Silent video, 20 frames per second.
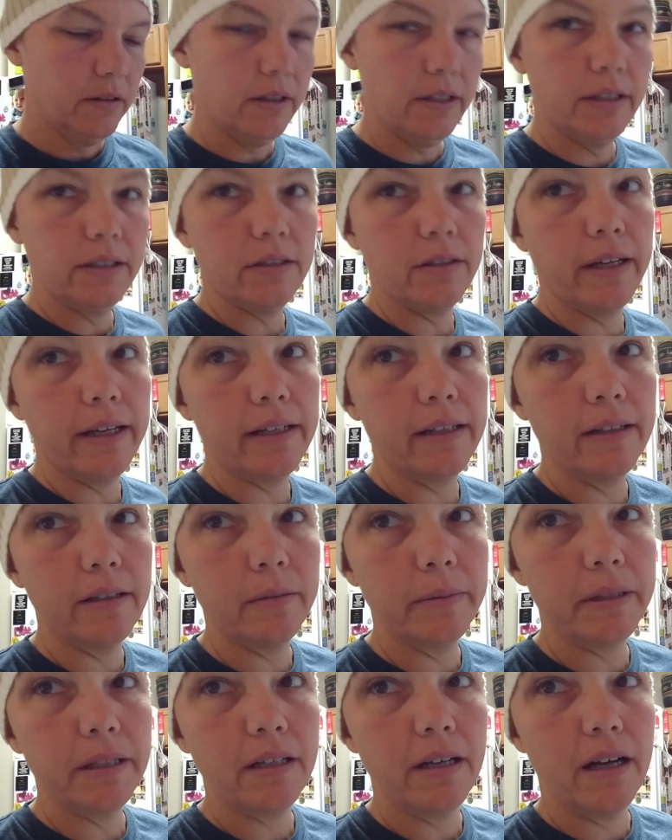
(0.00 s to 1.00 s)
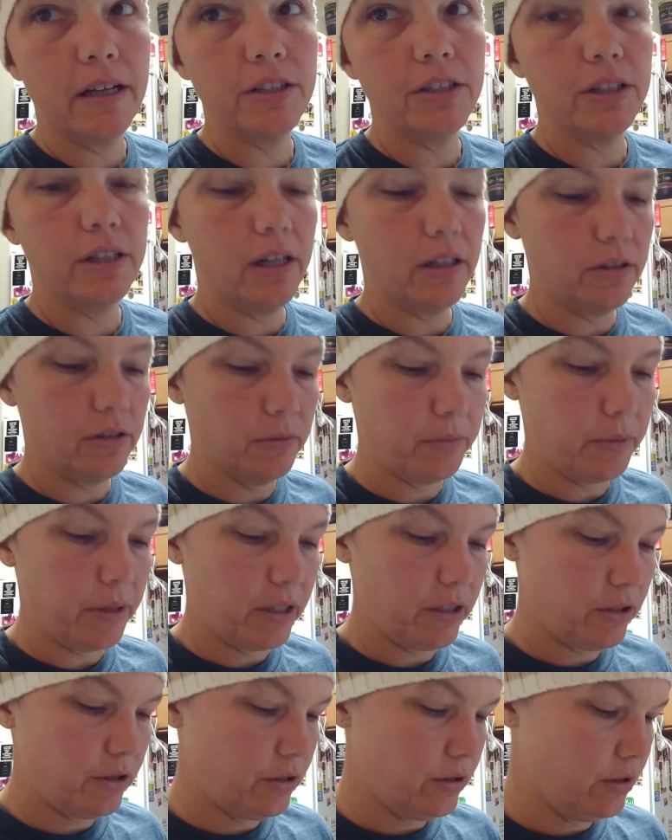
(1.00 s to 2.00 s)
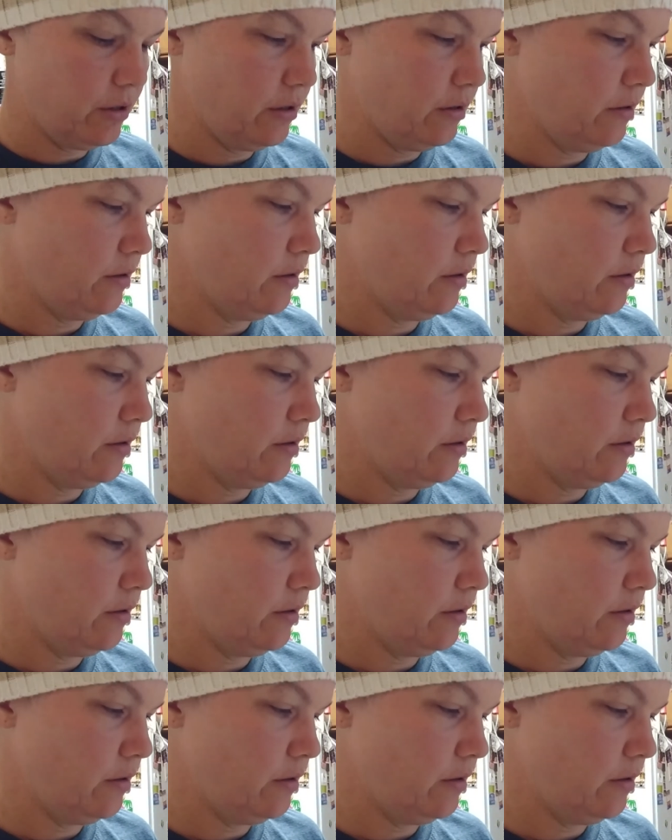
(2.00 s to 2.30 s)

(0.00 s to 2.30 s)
Alright, so I ate a little bit of congee, not too much.